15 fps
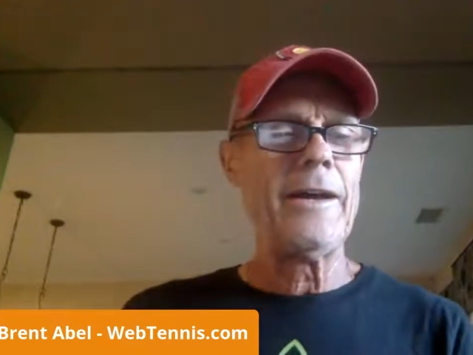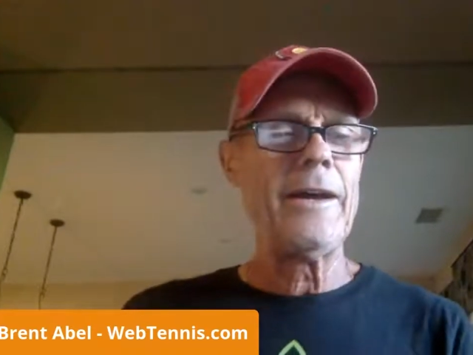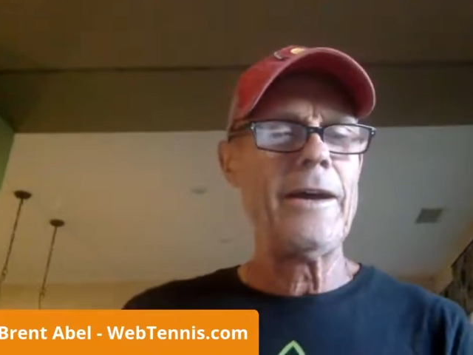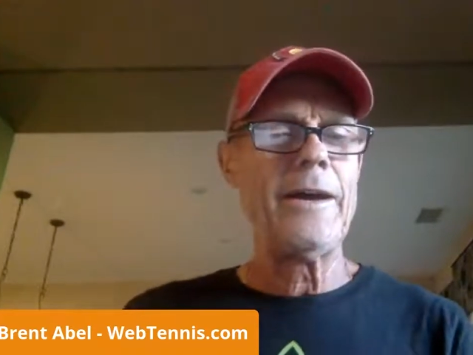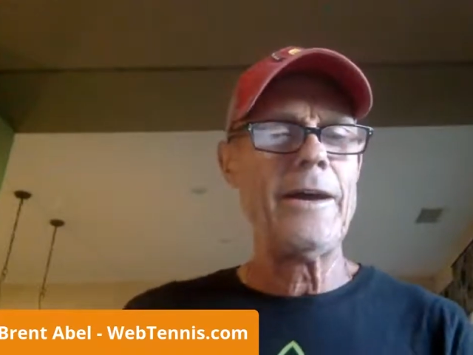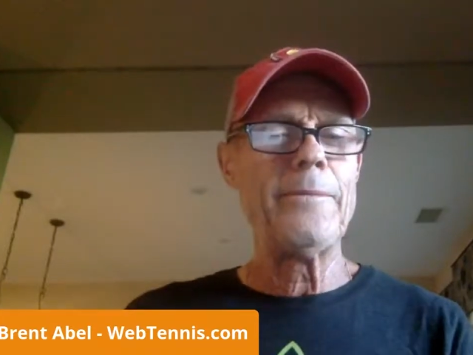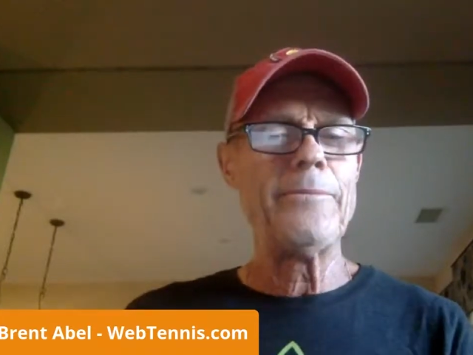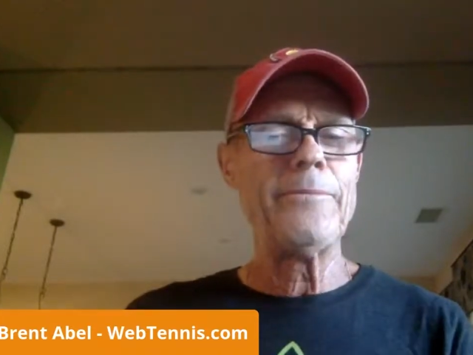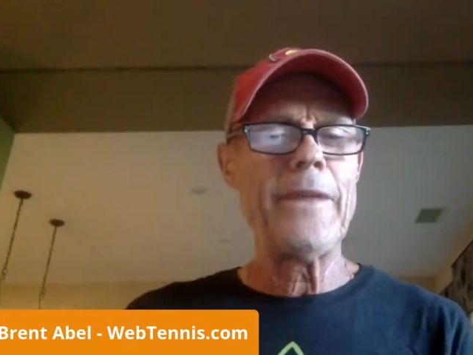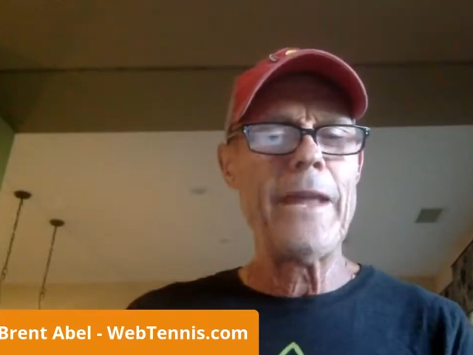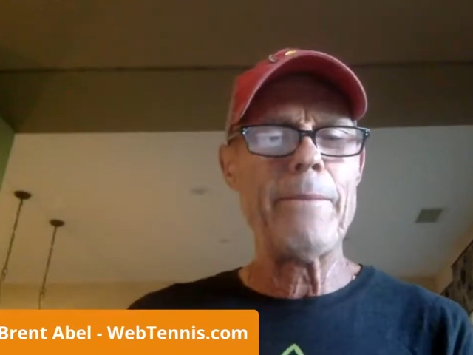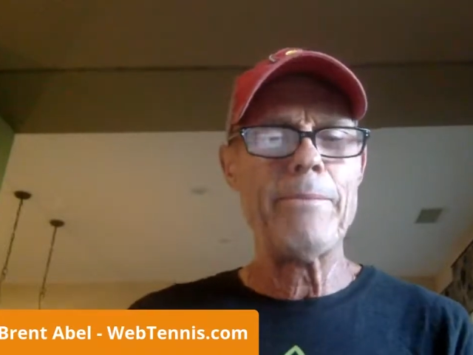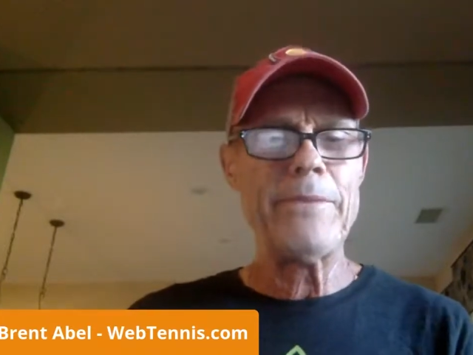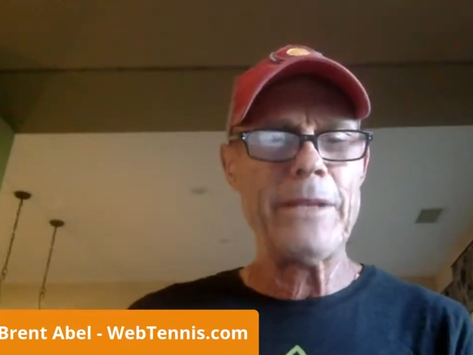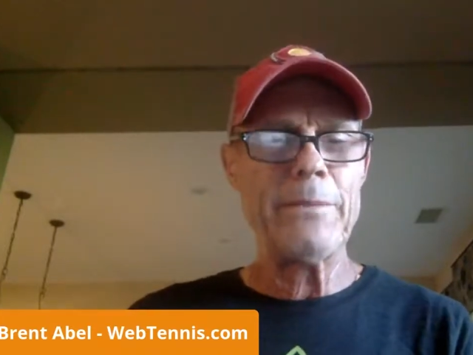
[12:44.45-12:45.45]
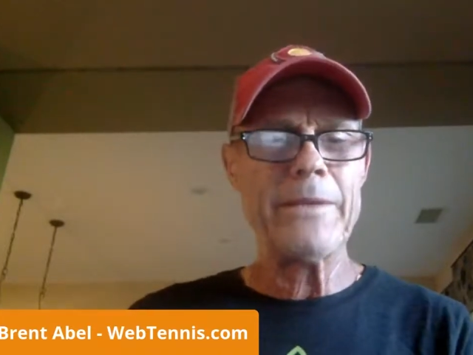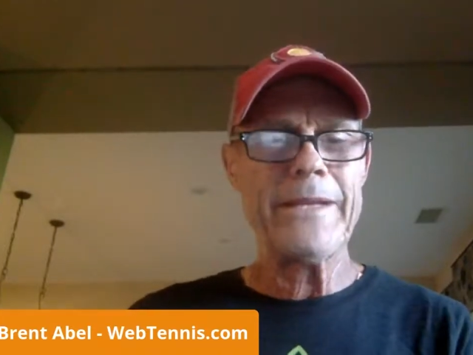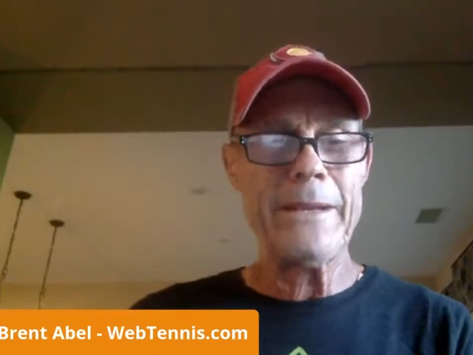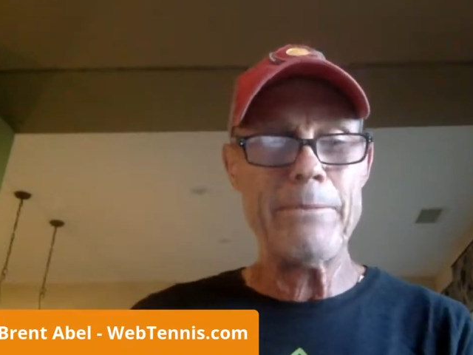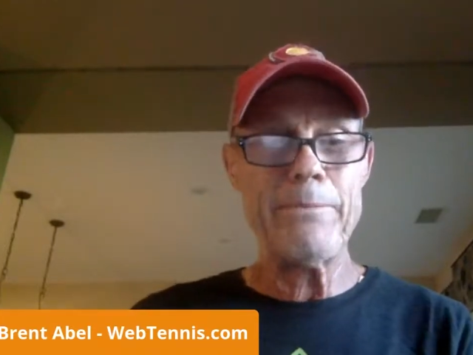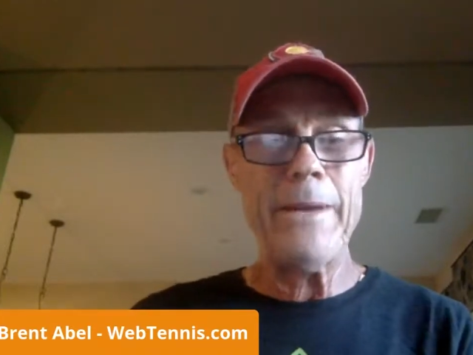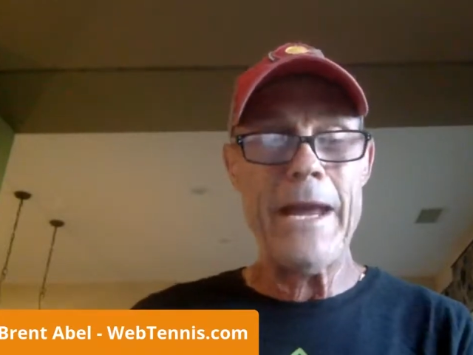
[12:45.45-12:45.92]
and be able to
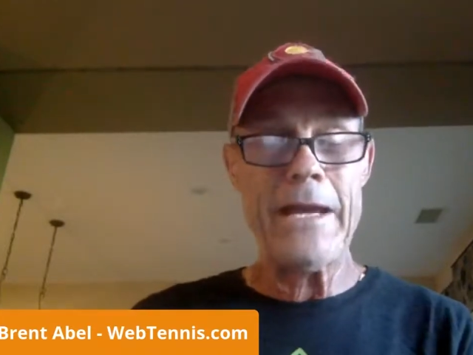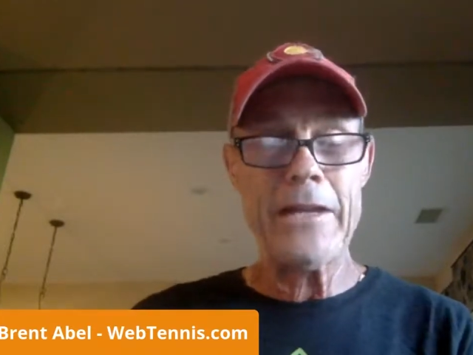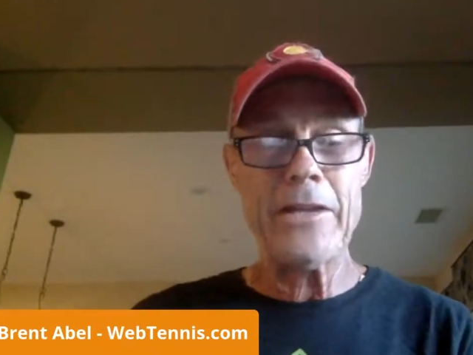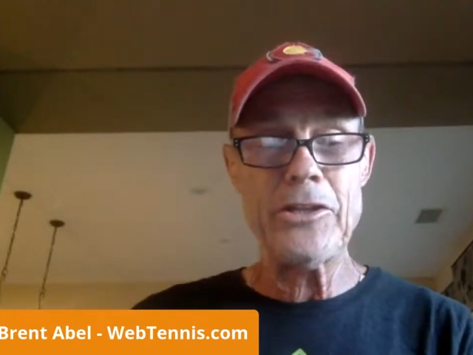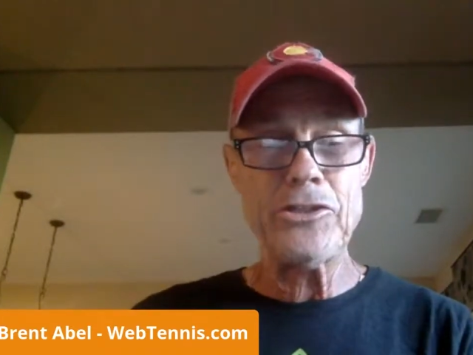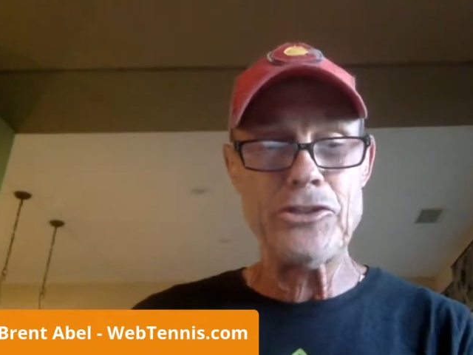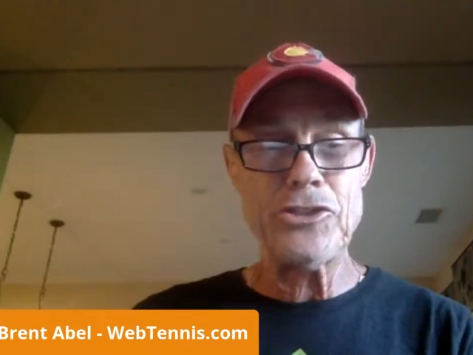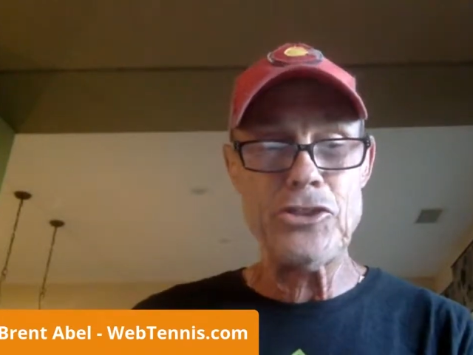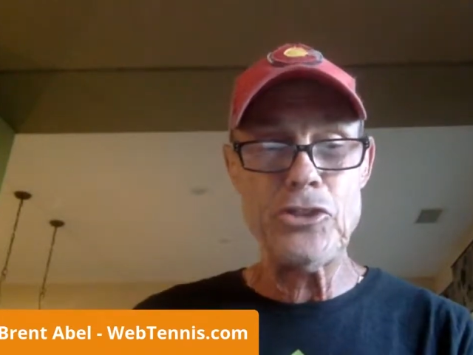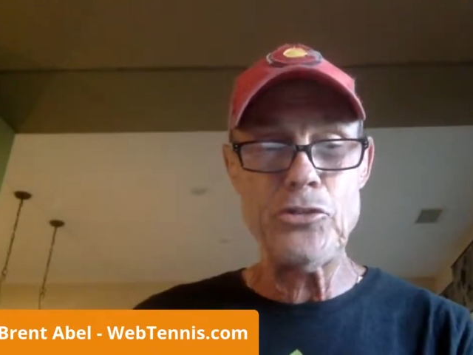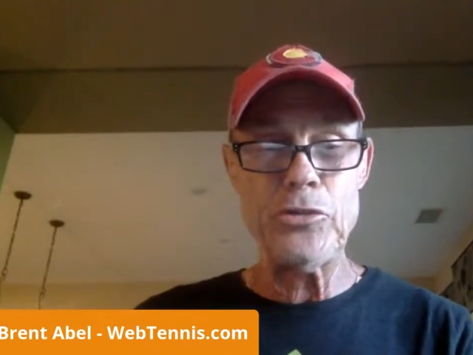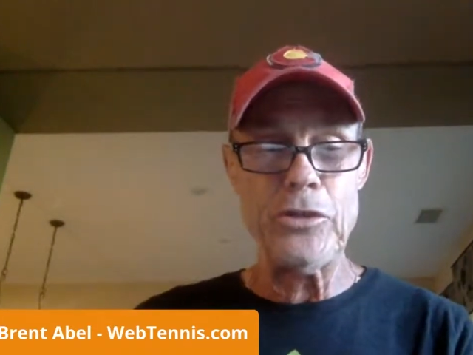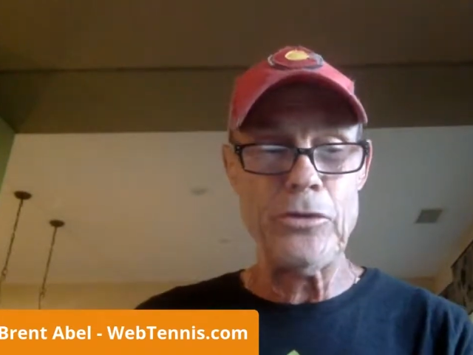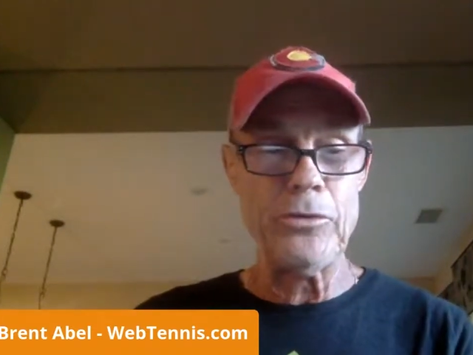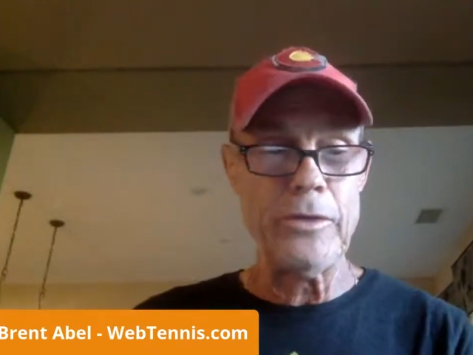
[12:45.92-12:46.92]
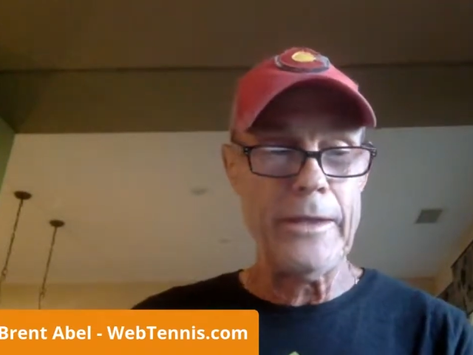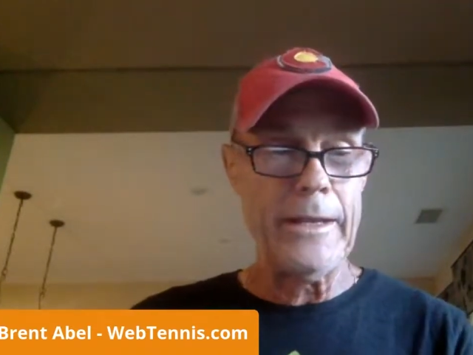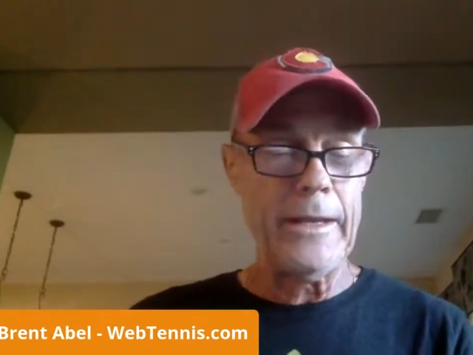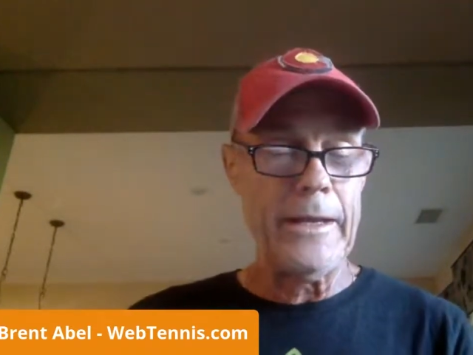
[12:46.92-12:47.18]
get back to you.